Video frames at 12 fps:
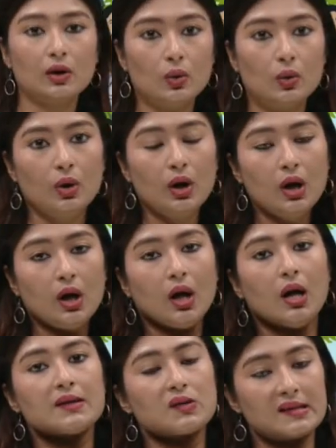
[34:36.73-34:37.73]
ago.
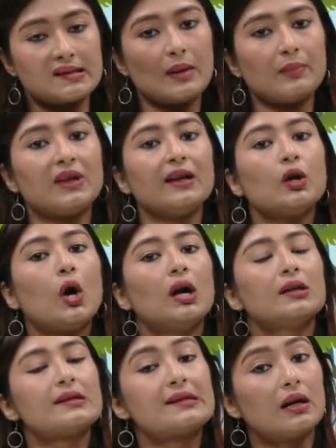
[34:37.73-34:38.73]
There is something
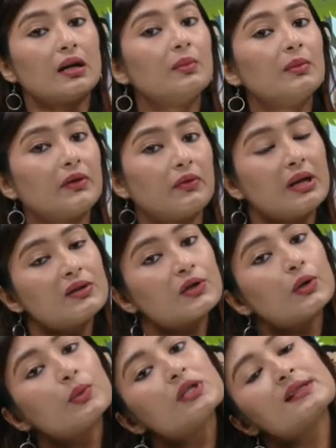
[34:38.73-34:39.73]
called the Sangam
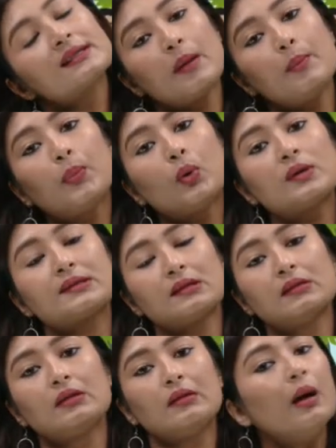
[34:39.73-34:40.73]
literature which is composed
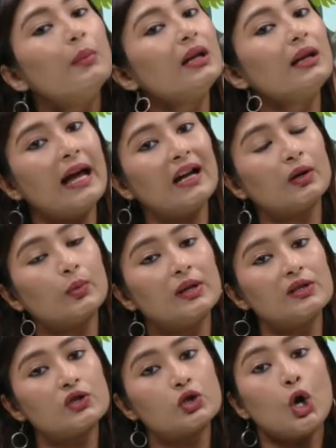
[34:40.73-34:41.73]
in the Tamil
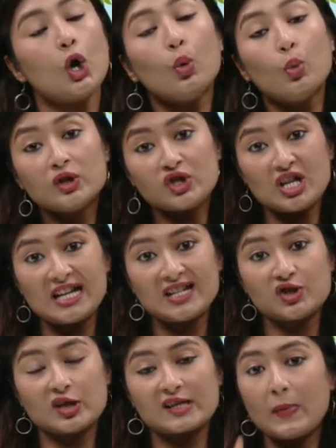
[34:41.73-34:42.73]
language, which
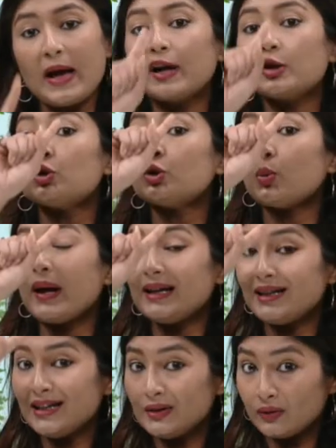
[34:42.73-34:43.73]
ages back to
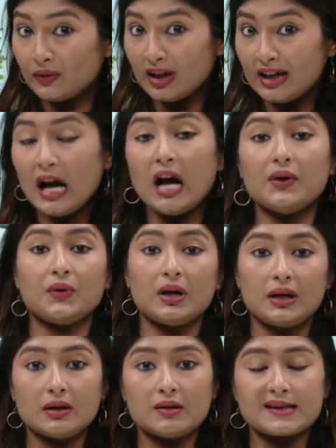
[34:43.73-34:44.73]
twenty-three
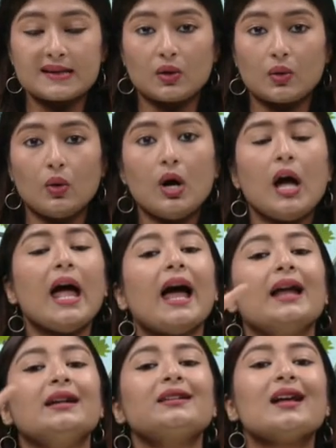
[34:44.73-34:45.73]
hundred years ago,
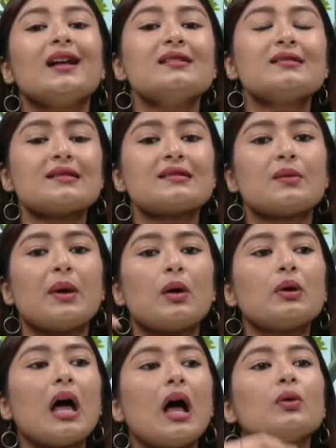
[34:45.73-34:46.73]
and it tells us
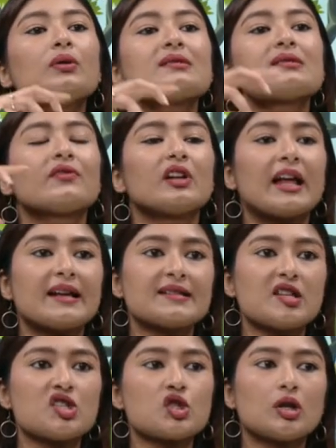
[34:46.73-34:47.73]
about how the
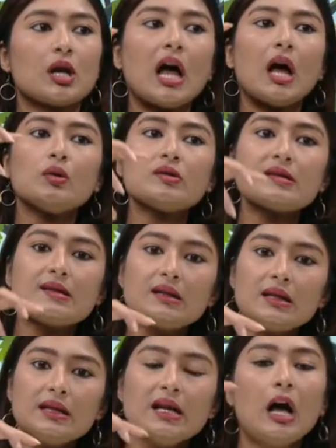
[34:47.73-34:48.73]
civilization, how the
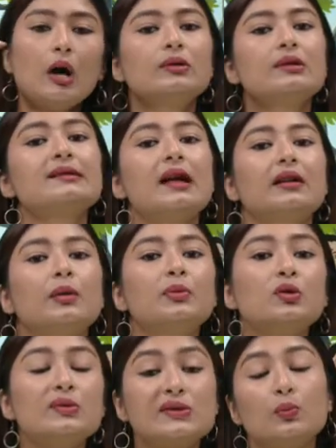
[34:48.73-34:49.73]
city, how the
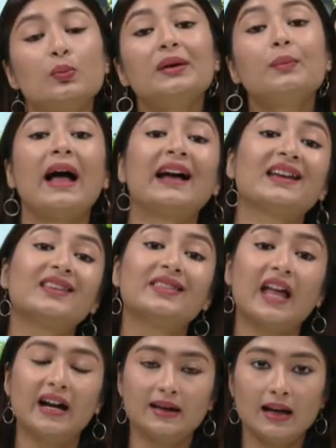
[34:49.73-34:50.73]
setup used to be back at
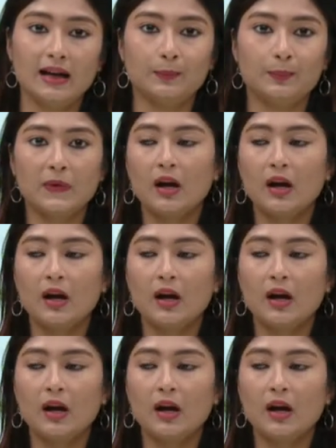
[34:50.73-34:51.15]
that time.